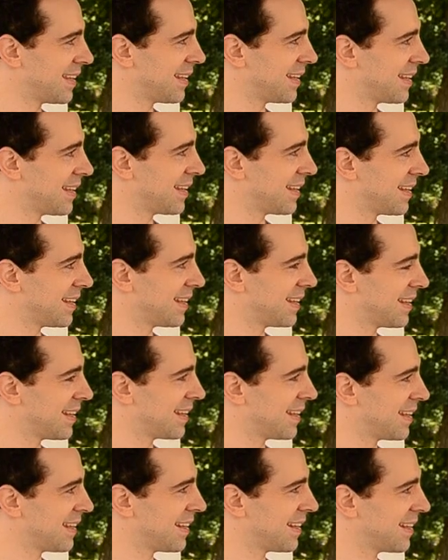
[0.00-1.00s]

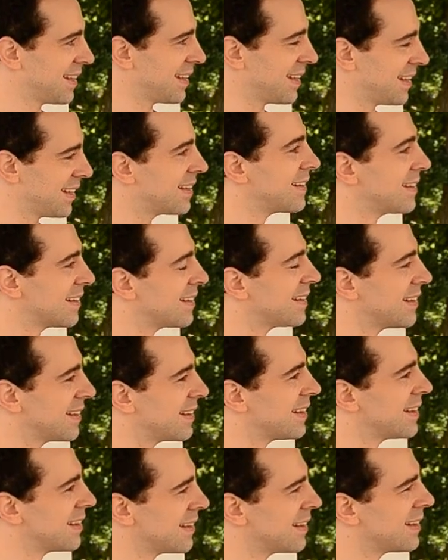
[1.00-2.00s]

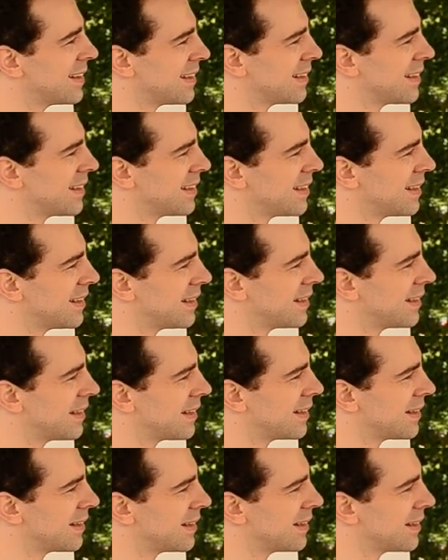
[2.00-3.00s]

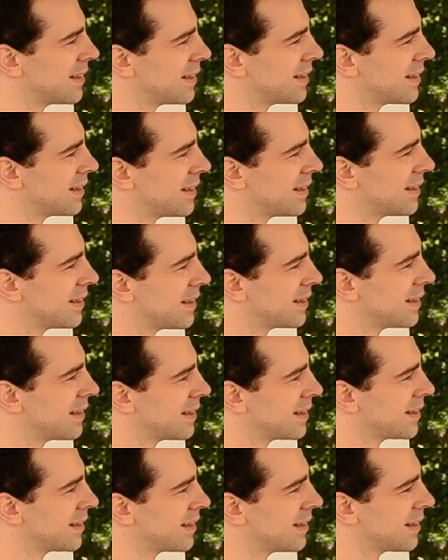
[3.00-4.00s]

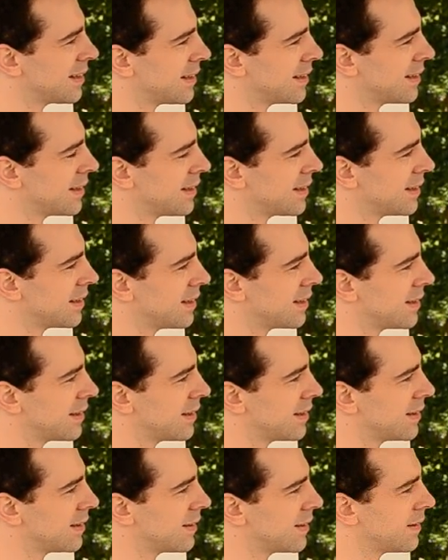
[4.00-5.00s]

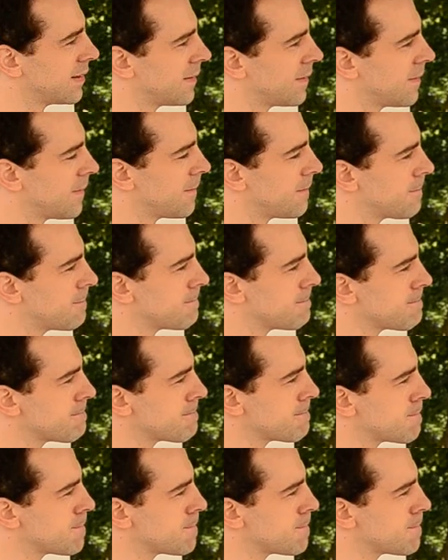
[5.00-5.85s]
No words are spoken by the person on screen.